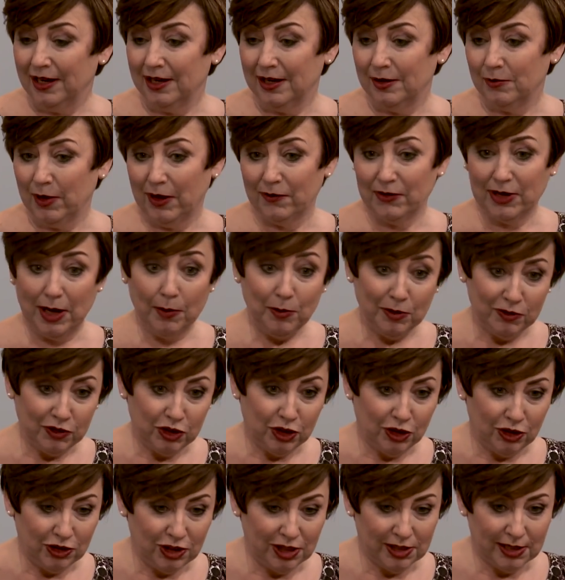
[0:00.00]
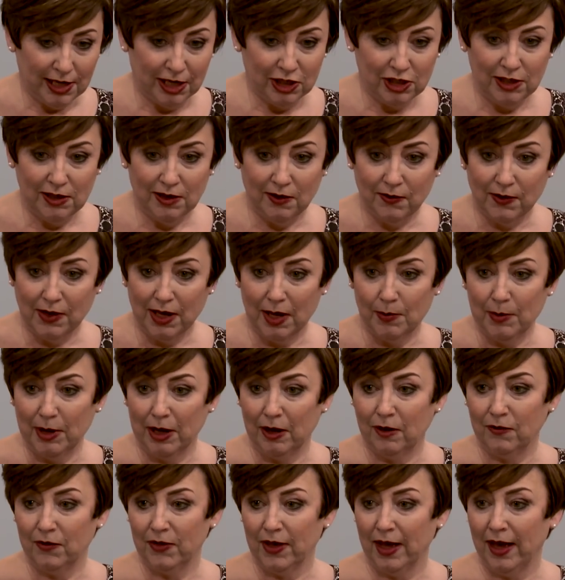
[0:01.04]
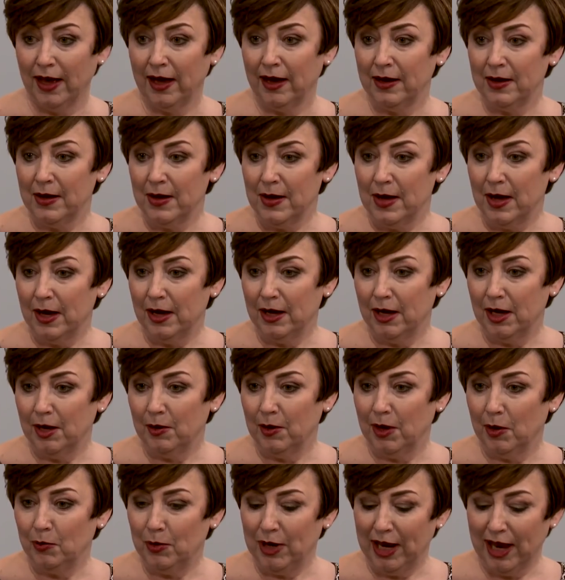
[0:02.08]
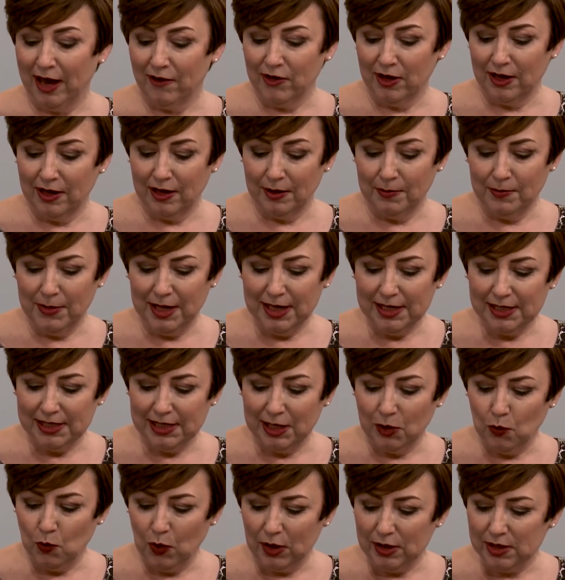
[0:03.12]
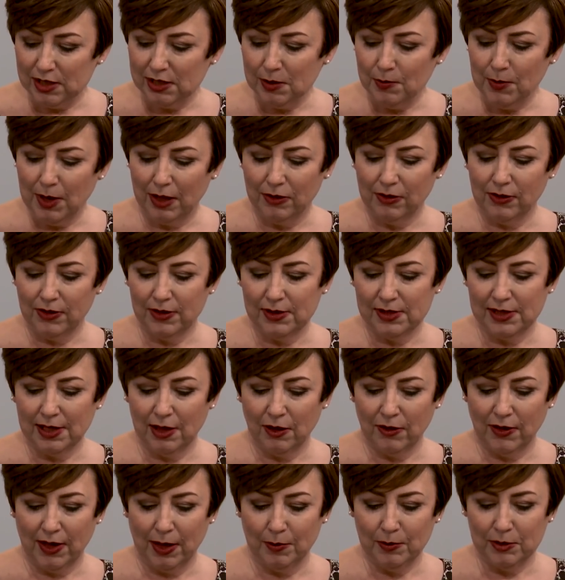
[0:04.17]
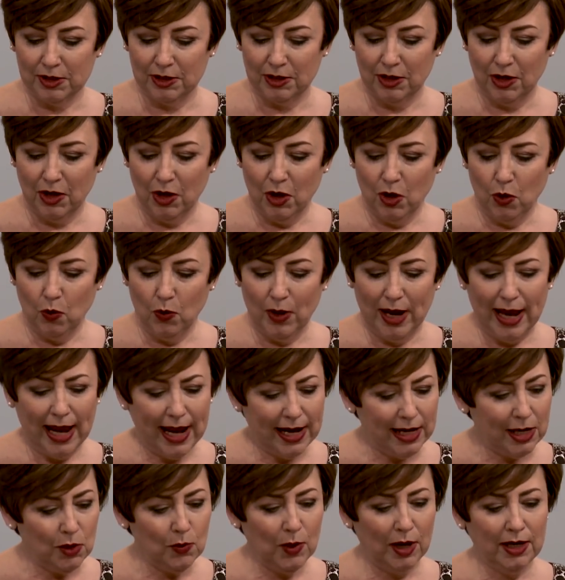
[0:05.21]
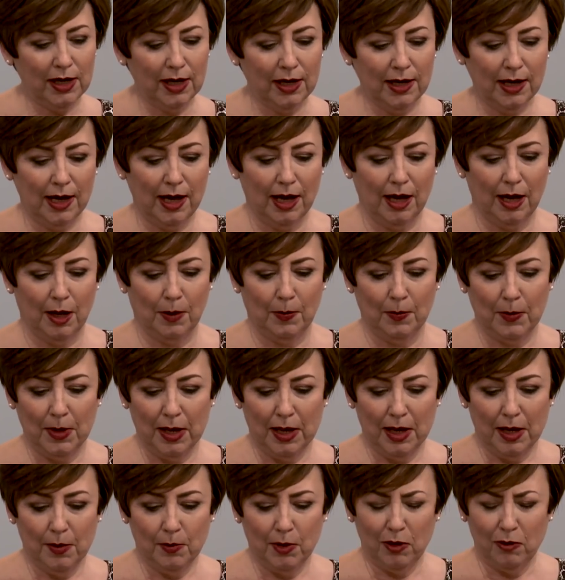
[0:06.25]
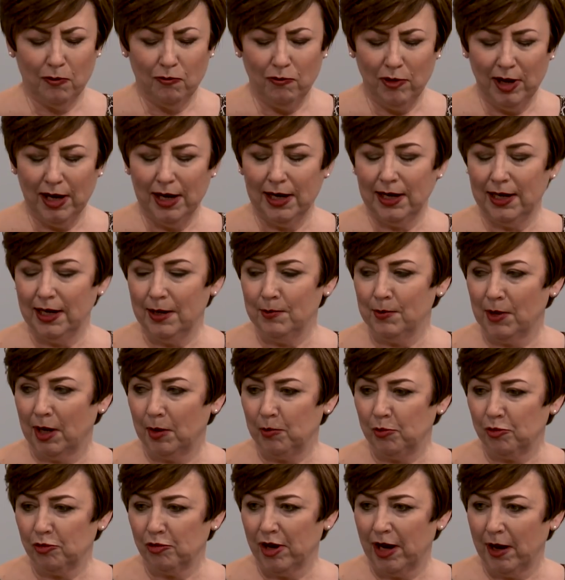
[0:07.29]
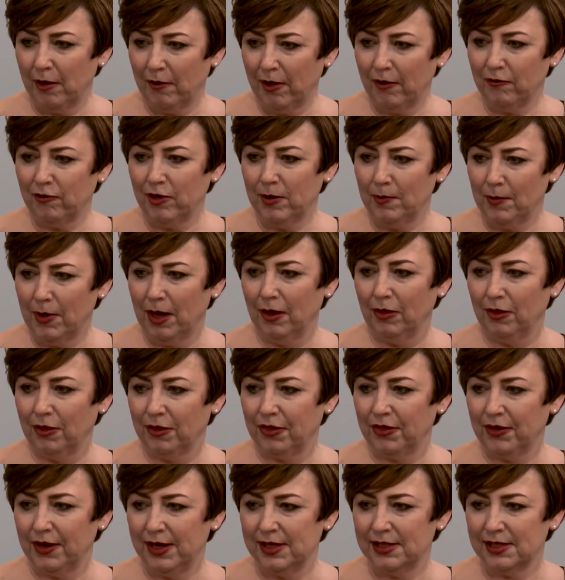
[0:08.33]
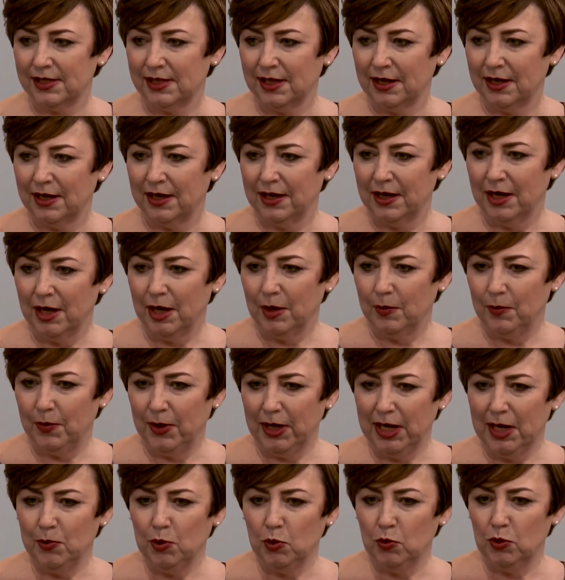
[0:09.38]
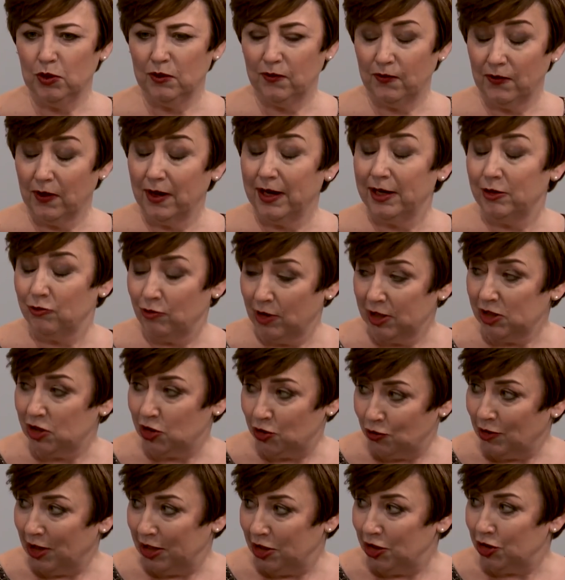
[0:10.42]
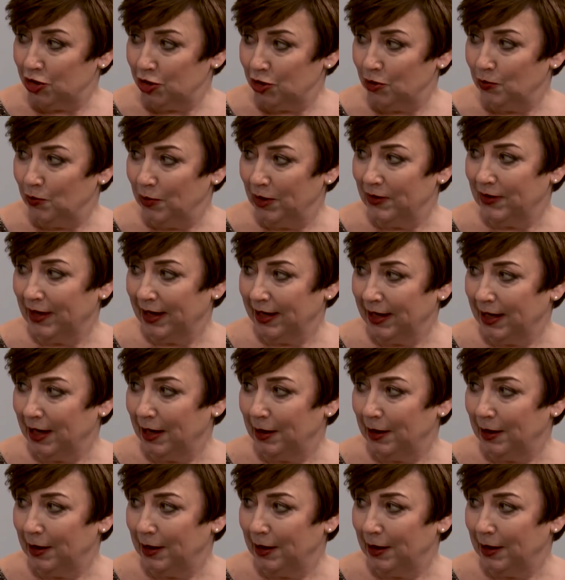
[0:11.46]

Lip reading: we have a couple of churches actually that have come out of that, and we have a meeting once a month in Southampton where anyone can come. But really my prayer every month is that people would find restoration when they come.